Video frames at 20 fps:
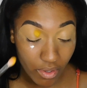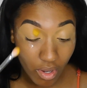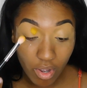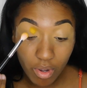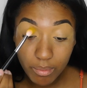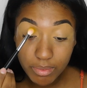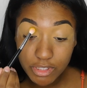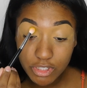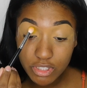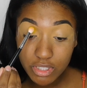
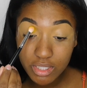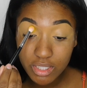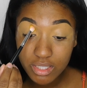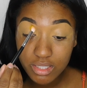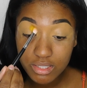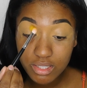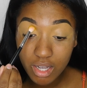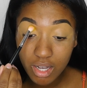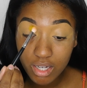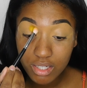Oh, but she
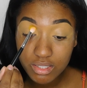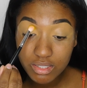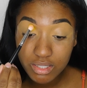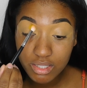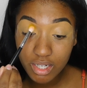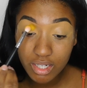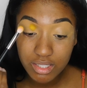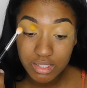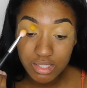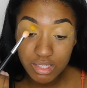is
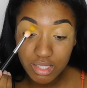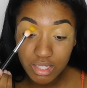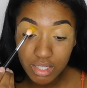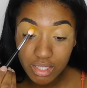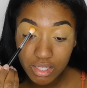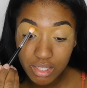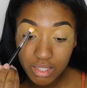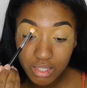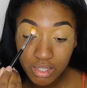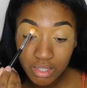
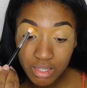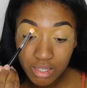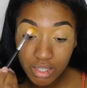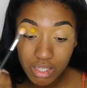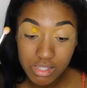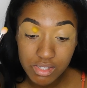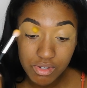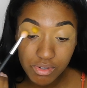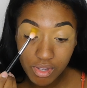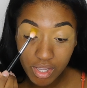oxidizing.
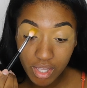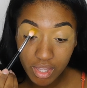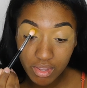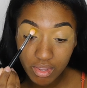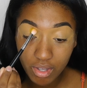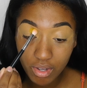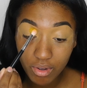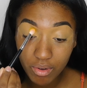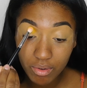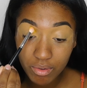That's okay
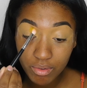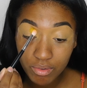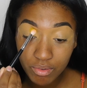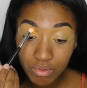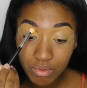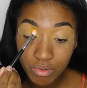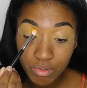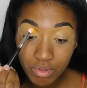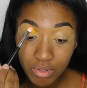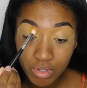though.
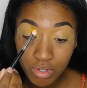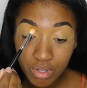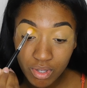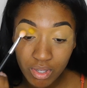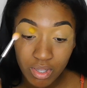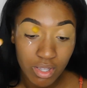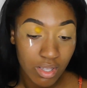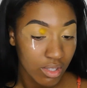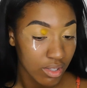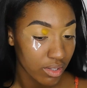
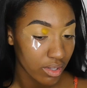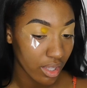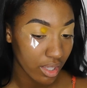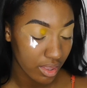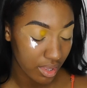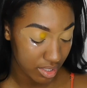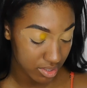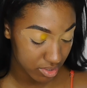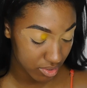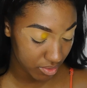Like,
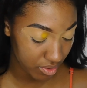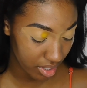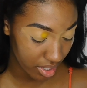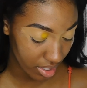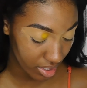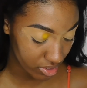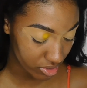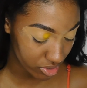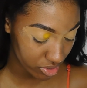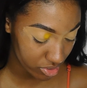that's
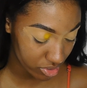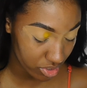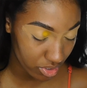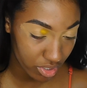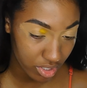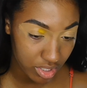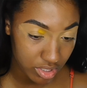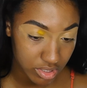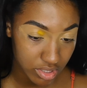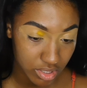okay. She's
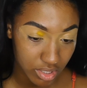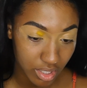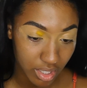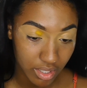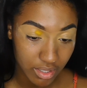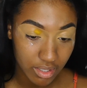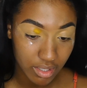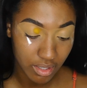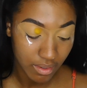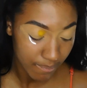turning into
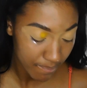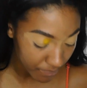like